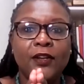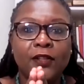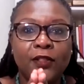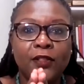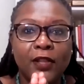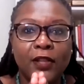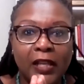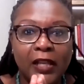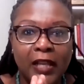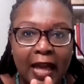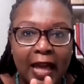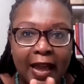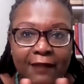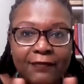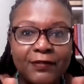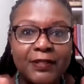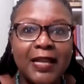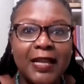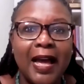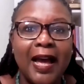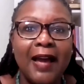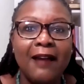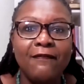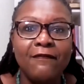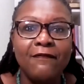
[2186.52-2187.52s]
the
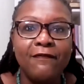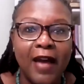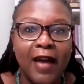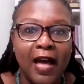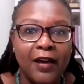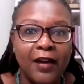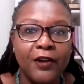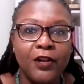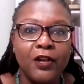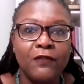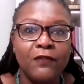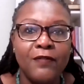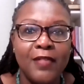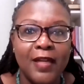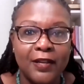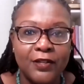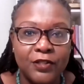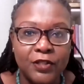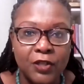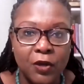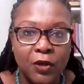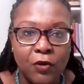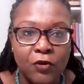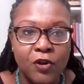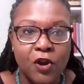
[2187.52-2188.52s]
lifetime value of that
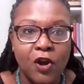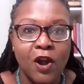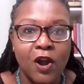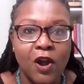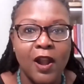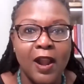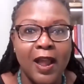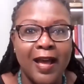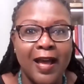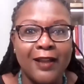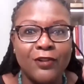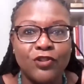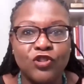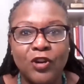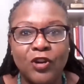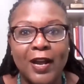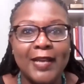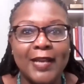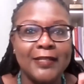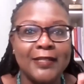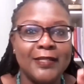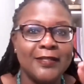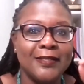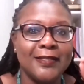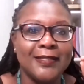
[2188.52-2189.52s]
donor and not
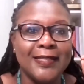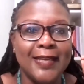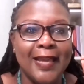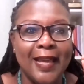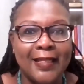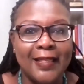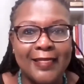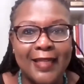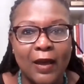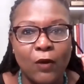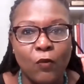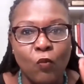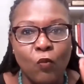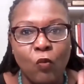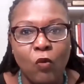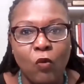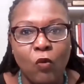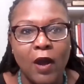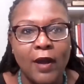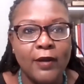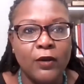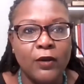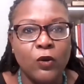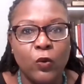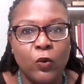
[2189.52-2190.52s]
trying to just get that
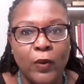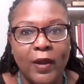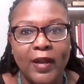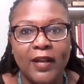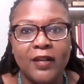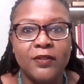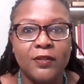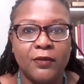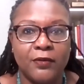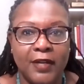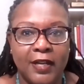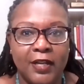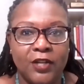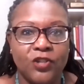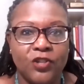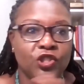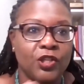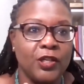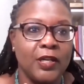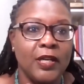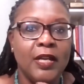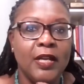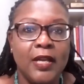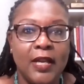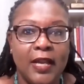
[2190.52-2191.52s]
one quick
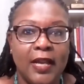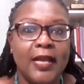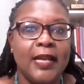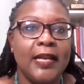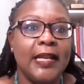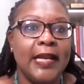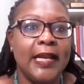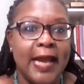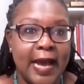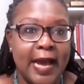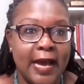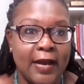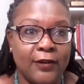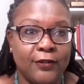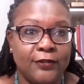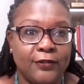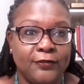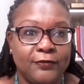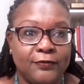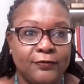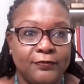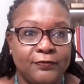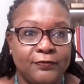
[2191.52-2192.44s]
donation in and out.